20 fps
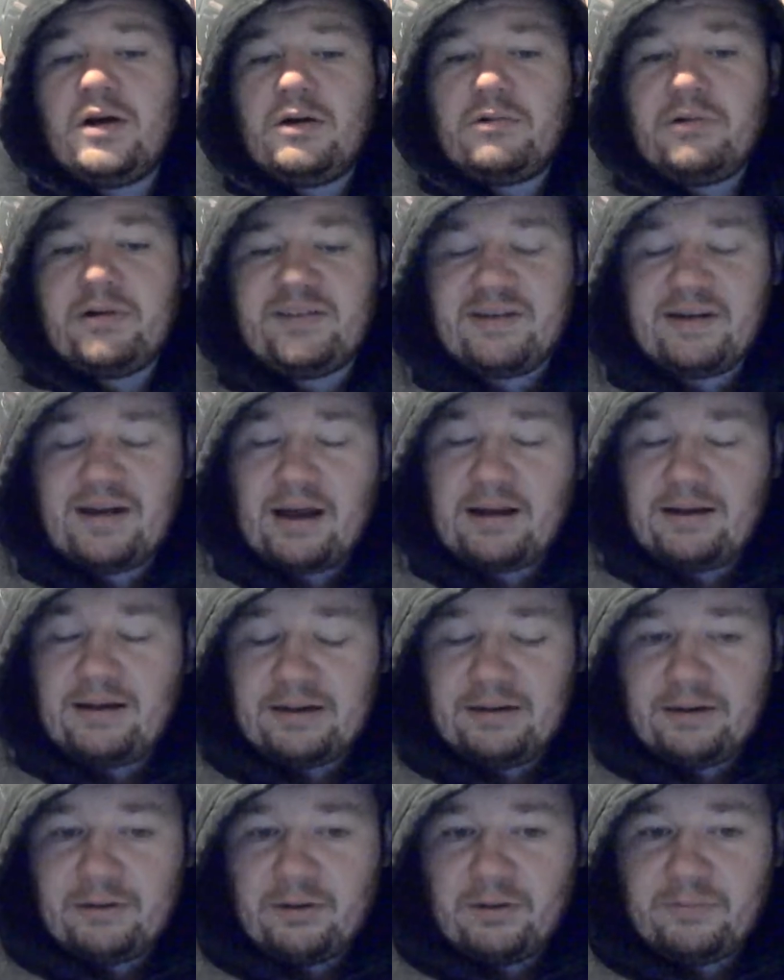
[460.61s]
Chris
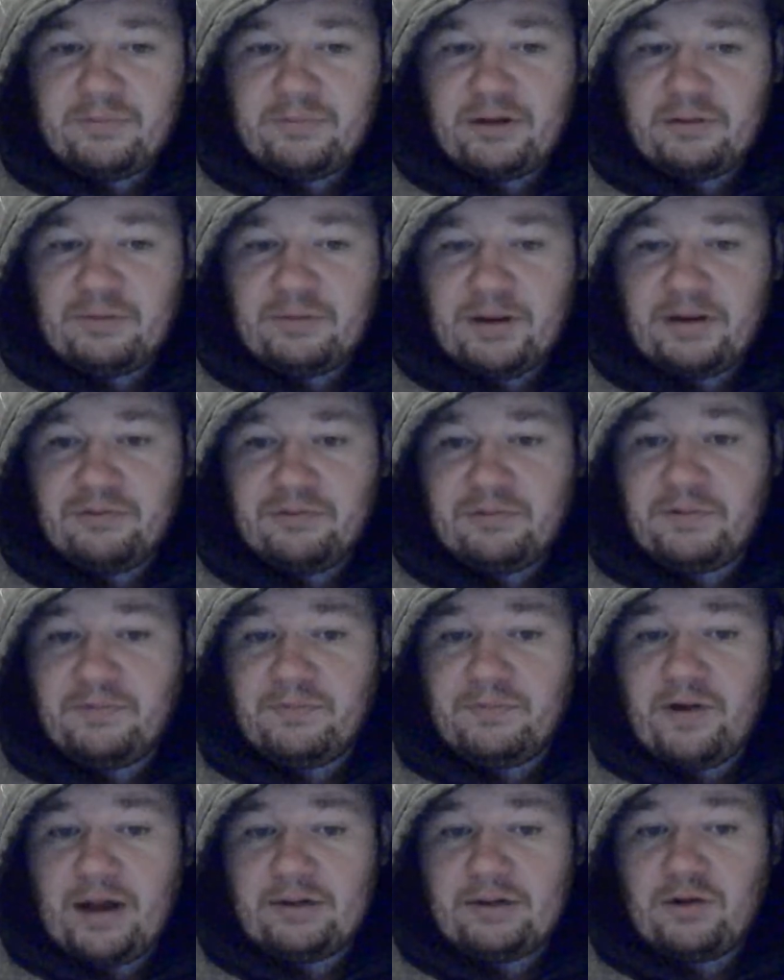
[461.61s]
Statlander comes out to basically
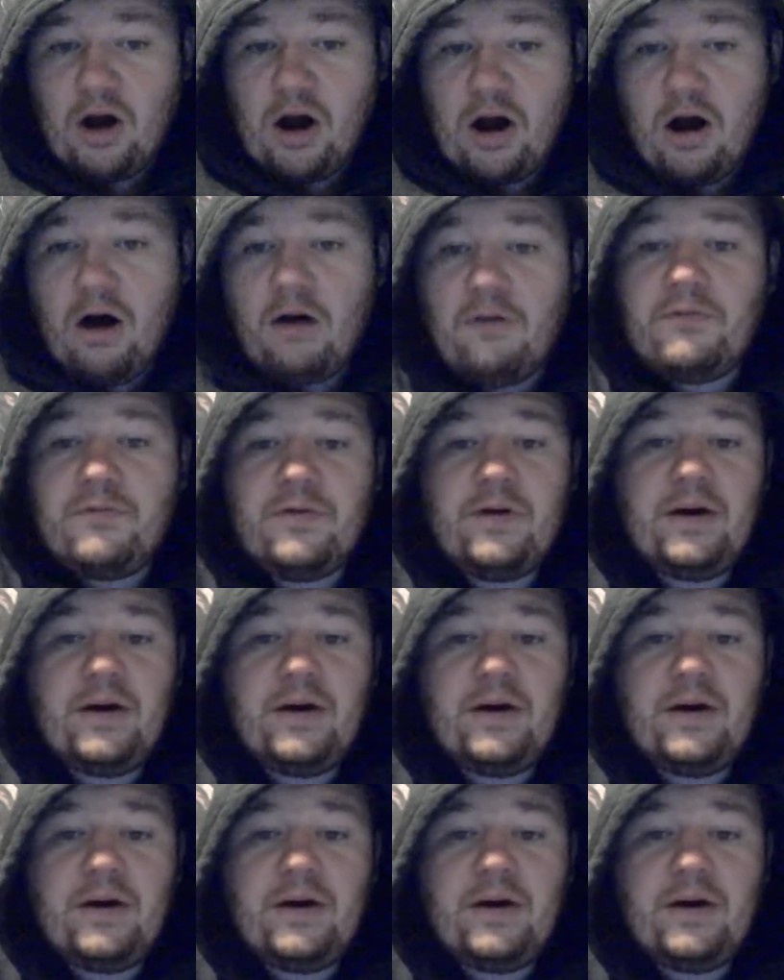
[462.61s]
fend off